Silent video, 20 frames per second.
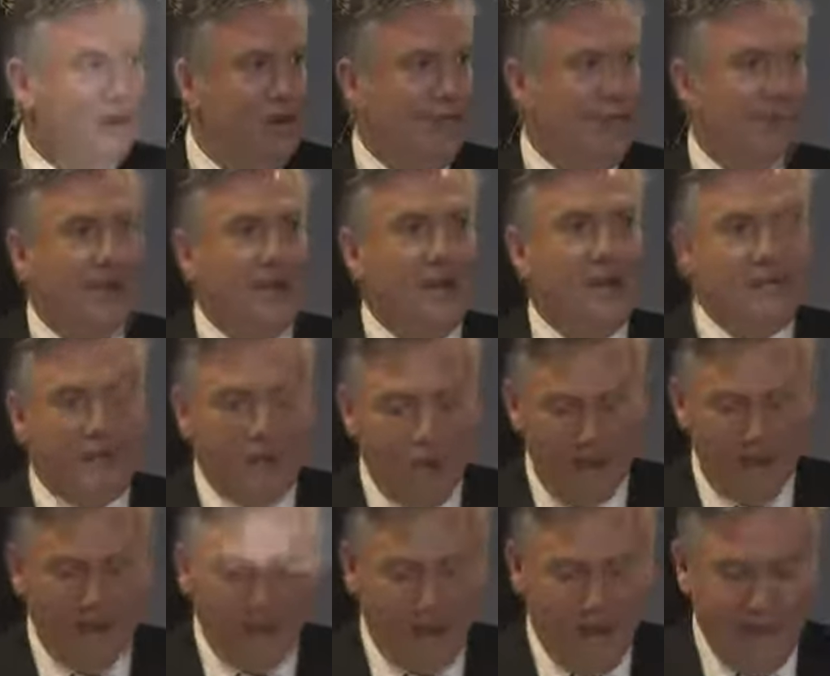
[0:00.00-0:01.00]
Rainbow
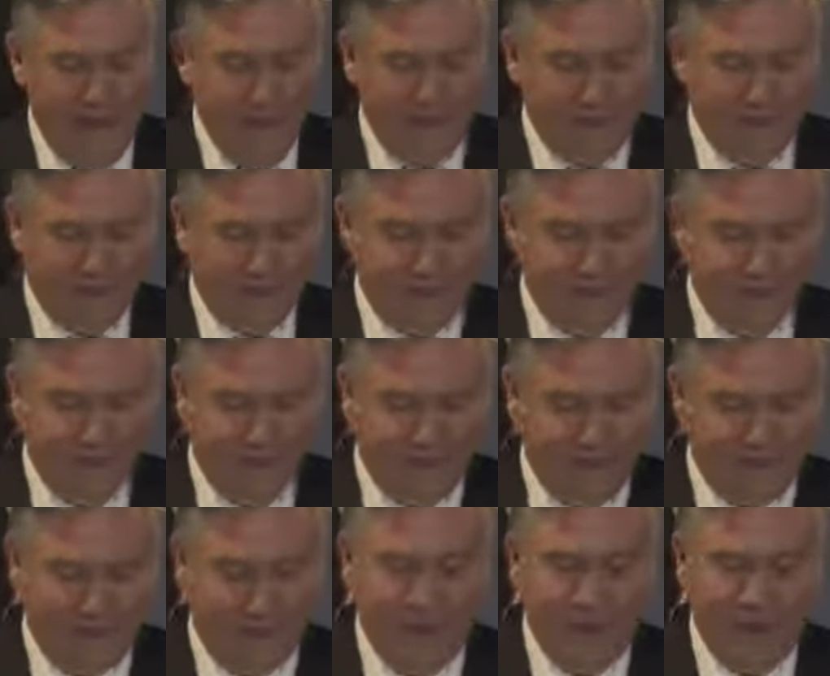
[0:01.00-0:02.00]
flags
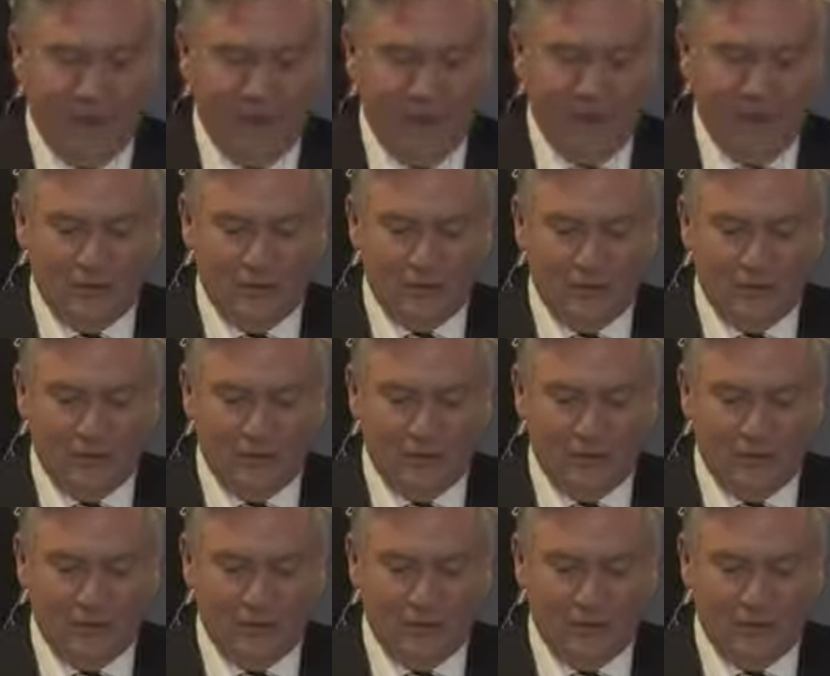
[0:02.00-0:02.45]
and the Collingwood